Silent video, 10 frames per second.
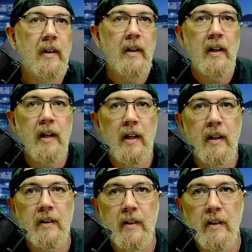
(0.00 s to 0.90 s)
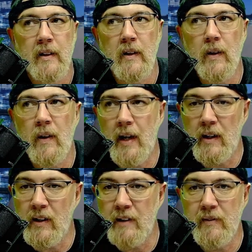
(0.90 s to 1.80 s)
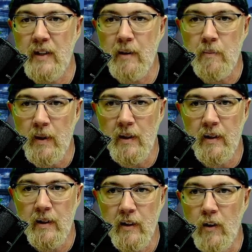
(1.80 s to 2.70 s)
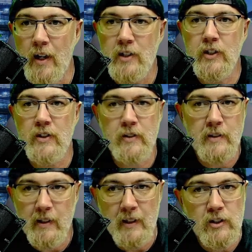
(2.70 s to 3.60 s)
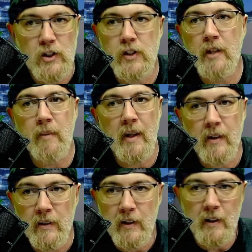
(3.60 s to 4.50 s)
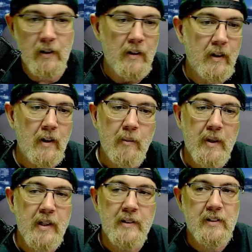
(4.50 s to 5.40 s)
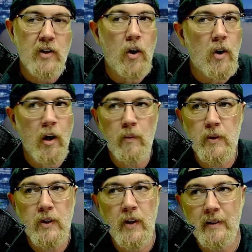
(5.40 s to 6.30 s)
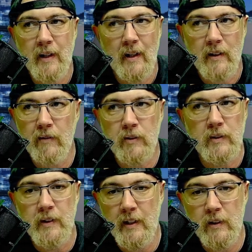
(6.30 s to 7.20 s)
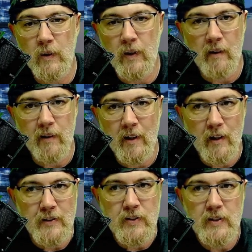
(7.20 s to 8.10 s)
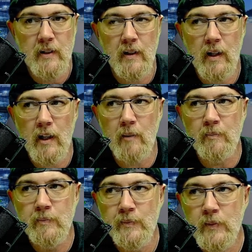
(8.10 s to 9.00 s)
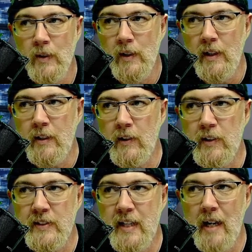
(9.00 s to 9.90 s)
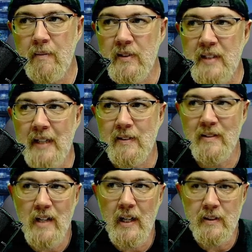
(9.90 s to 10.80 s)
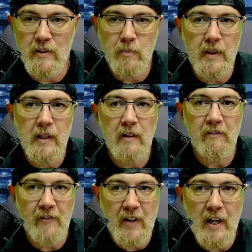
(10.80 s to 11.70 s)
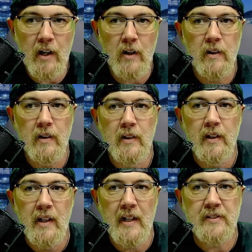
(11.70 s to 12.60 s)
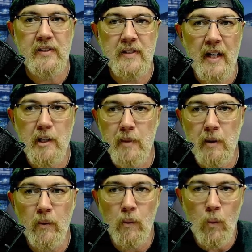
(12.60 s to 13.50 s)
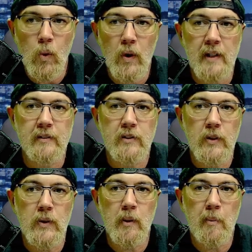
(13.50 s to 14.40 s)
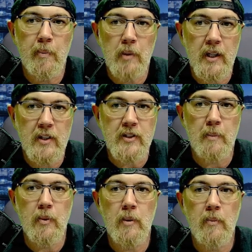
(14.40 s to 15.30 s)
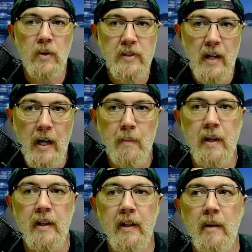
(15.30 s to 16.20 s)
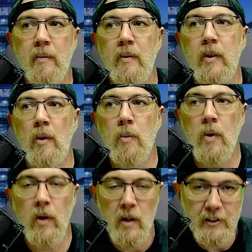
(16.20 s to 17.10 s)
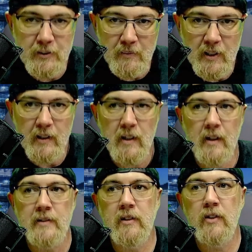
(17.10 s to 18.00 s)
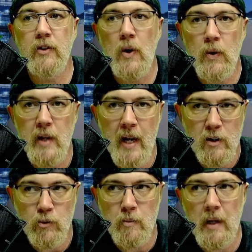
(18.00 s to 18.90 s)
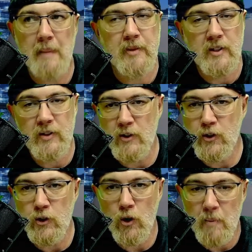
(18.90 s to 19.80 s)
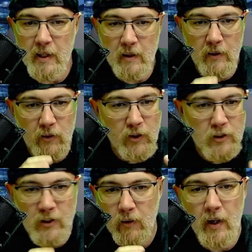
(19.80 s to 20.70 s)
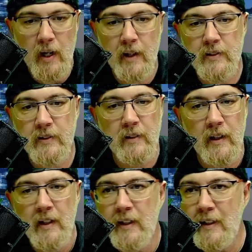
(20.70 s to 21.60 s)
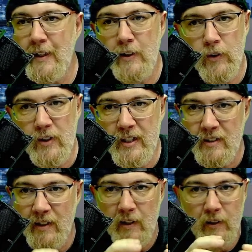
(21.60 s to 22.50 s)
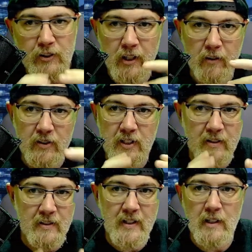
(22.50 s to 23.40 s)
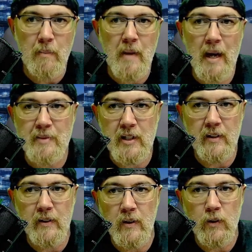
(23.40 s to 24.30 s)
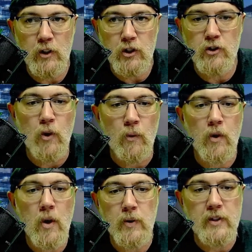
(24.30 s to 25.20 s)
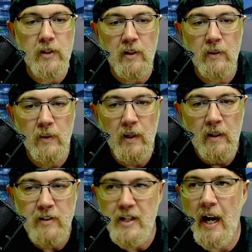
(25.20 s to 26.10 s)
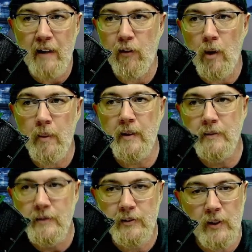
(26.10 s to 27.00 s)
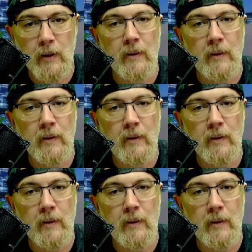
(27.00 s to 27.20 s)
And I'll even give him congratulations, like, hey, GG, man, good luck, because it's hard when you're at that level and you don't have the guns. This game is not designed to be fair. It's designed to be rewarding to the players that put more time in and get more accustomed to the guns and know the actual maps, because there's so many little nooks and crannies and idiosyncrasies inside the maps that you just don't know until you die from it. So